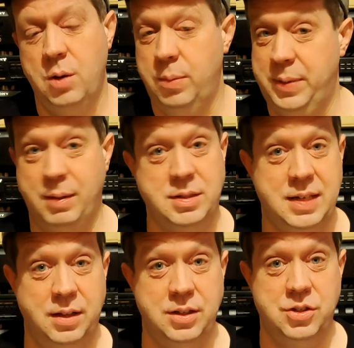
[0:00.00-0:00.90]
be able to
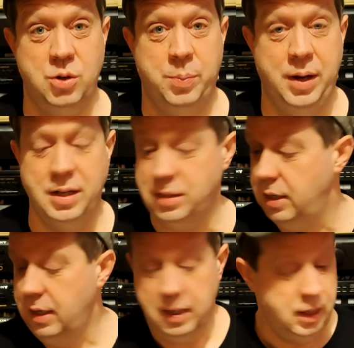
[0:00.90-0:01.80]
tell these two apart.
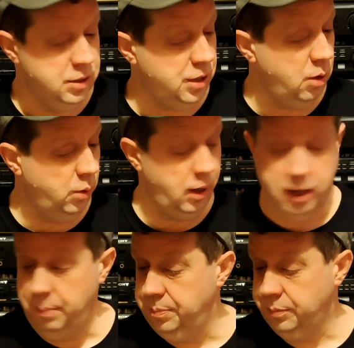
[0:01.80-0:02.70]
So,
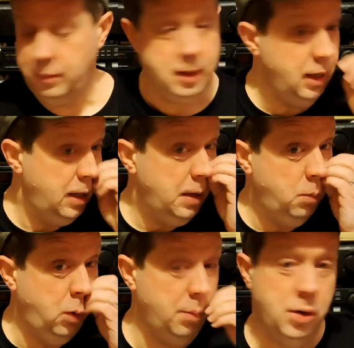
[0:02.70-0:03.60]

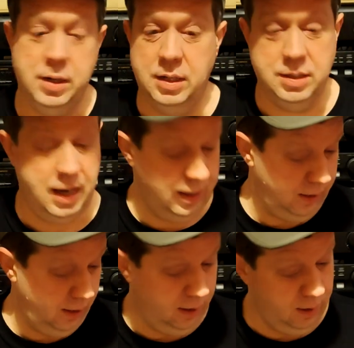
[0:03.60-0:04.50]
what more can I say?
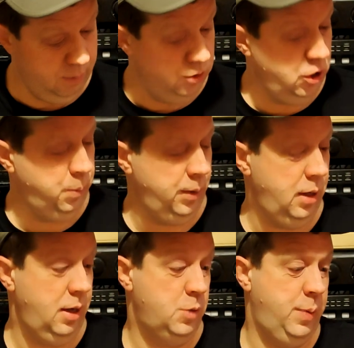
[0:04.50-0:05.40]

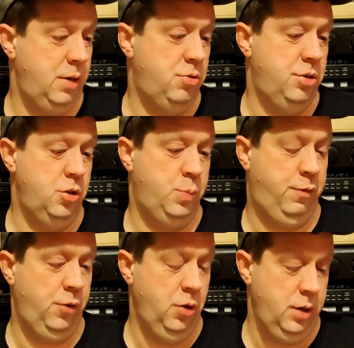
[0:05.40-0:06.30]
Jupiler, it's been introduced
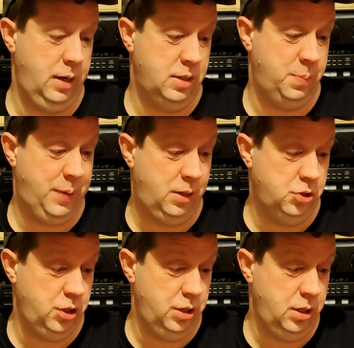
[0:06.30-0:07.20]
before. It is a
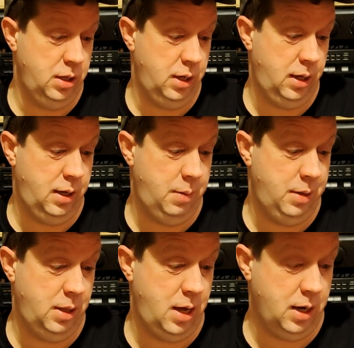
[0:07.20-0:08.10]
Belgian
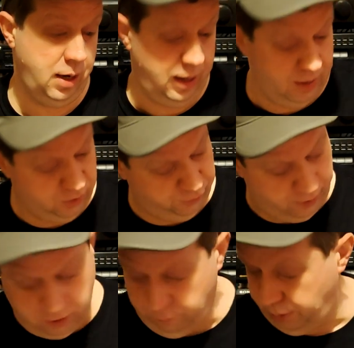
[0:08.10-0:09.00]
lager. It is
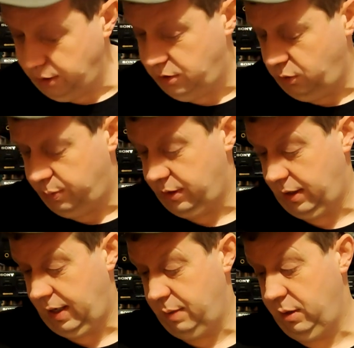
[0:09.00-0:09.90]
5.2%
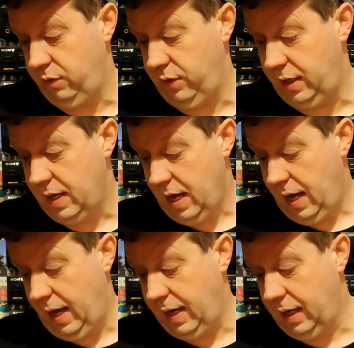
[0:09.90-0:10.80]
ABV.
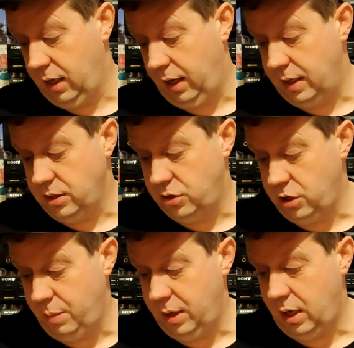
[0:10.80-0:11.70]
Ayinger is a
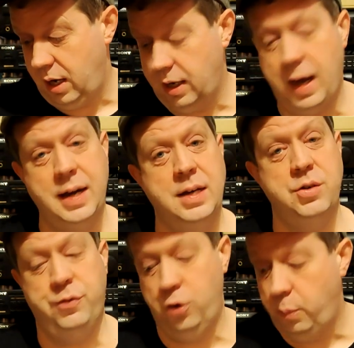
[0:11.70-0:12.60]
German lager, and it is
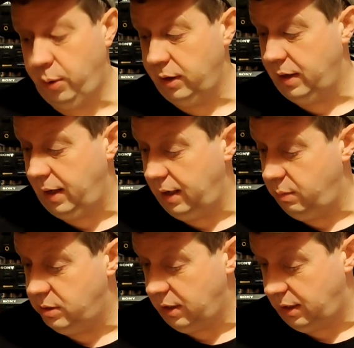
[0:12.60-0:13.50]

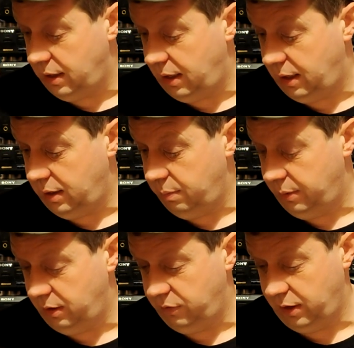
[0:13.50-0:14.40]
4.9%
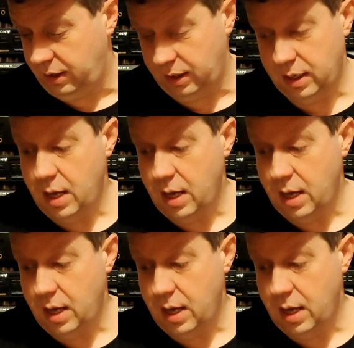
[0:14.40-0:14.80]
ABV.